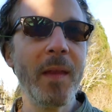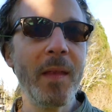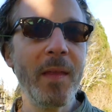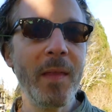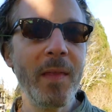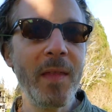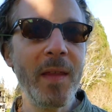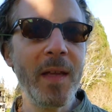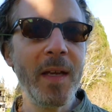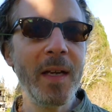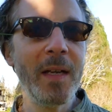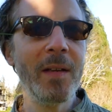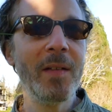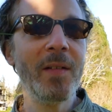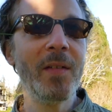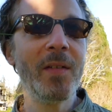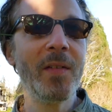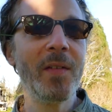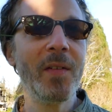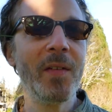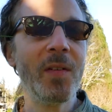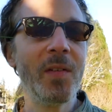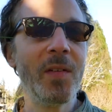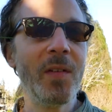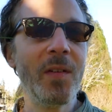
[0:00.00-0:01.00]

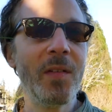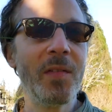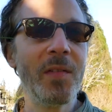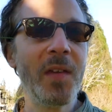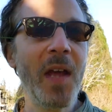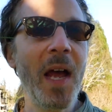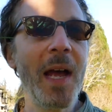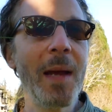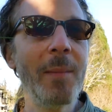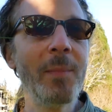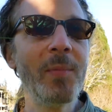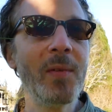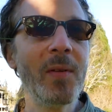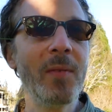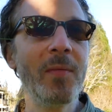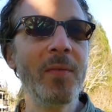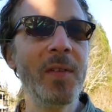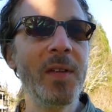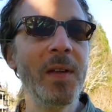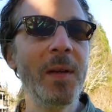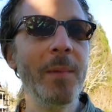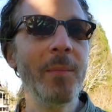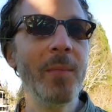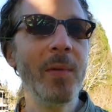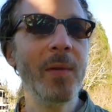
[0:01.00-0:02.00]
these types of
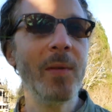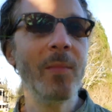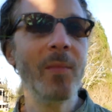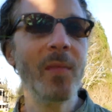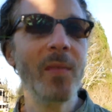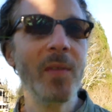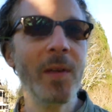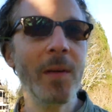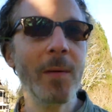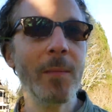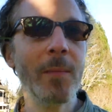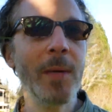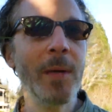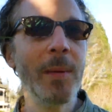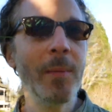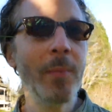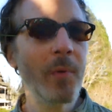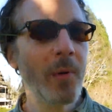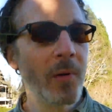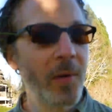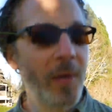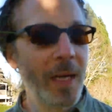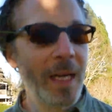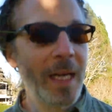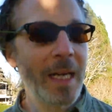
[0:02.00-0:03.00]
symptoms that people
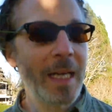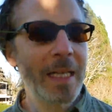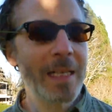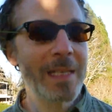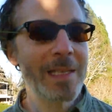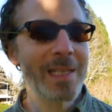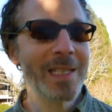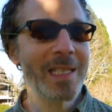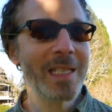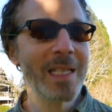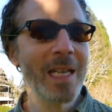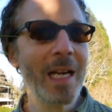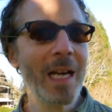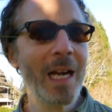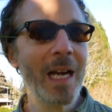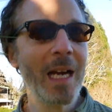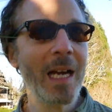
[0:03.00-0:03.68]
are getting sick